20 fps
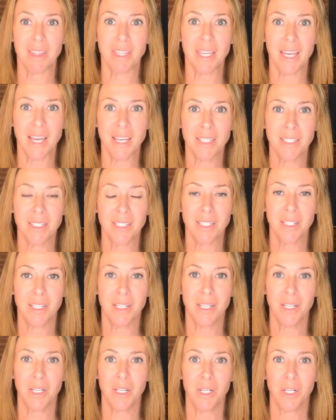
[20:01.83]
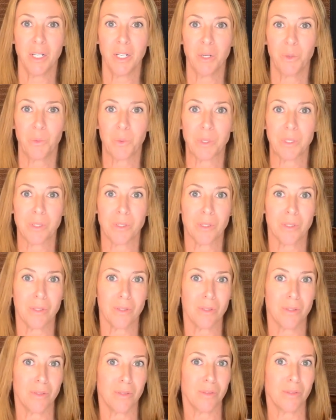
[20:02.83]
at the end
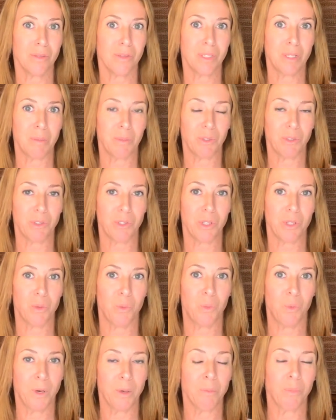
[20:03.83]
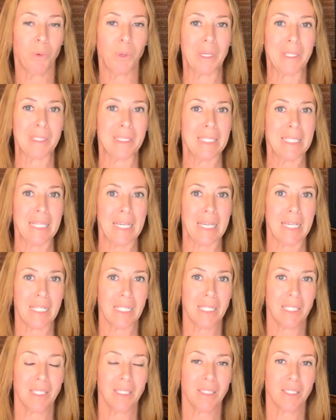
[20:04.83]
was similar to the
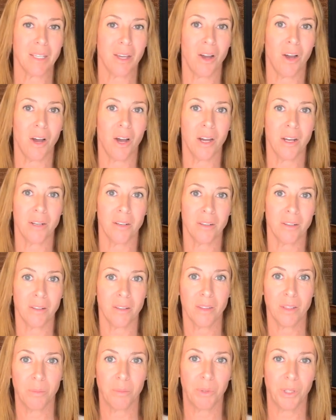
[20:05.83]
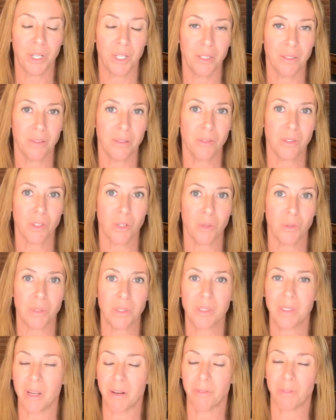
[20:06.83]
1.6 on the blood. So
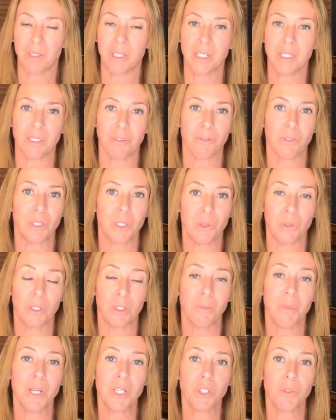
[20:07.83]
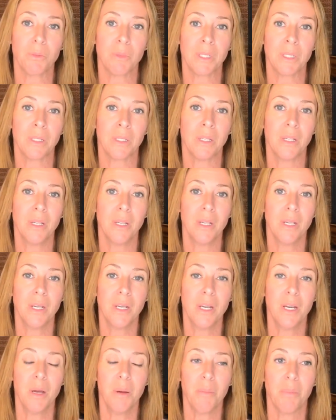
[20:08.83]
it's definitely a different unit of measurement.
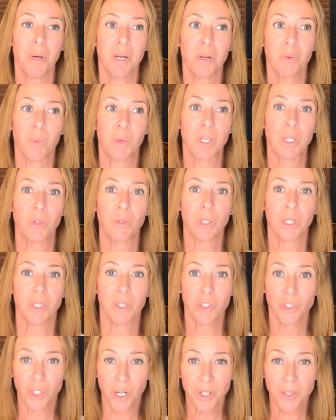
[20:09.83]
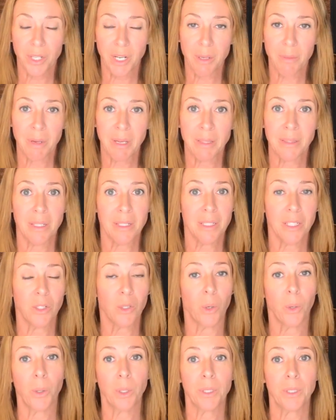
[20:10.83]
But when you look at the chart that I made, they did
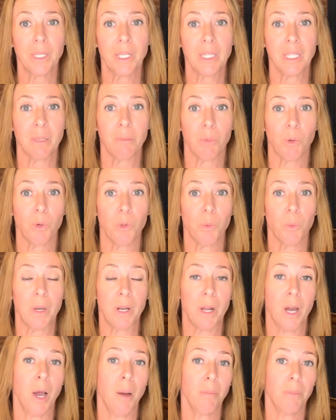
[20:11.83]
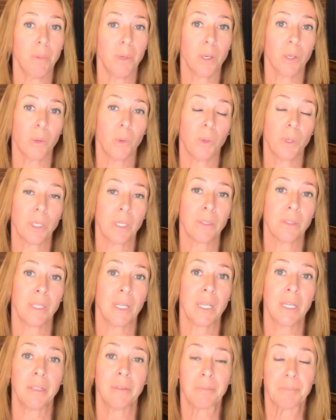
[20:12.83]
correlate. They both went up
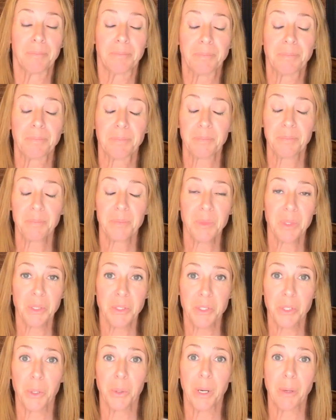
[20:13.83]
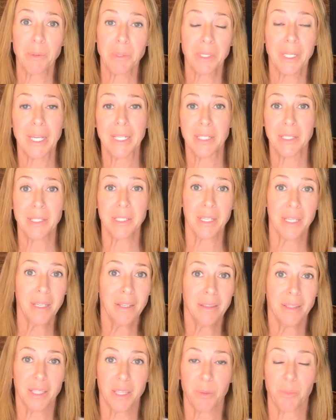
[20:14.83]
accordingly. So I was glad to
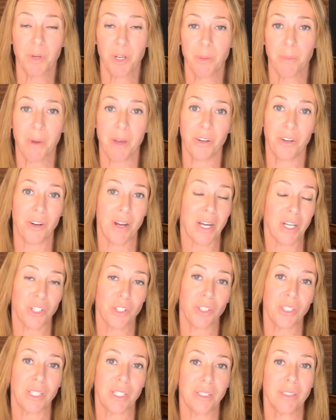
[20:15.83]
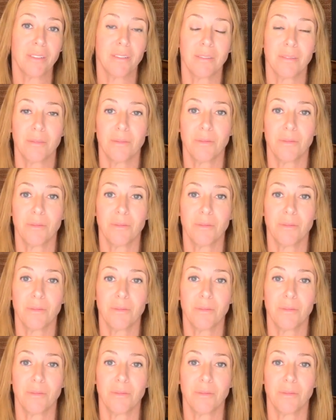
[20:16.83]
see that the breath monitor actually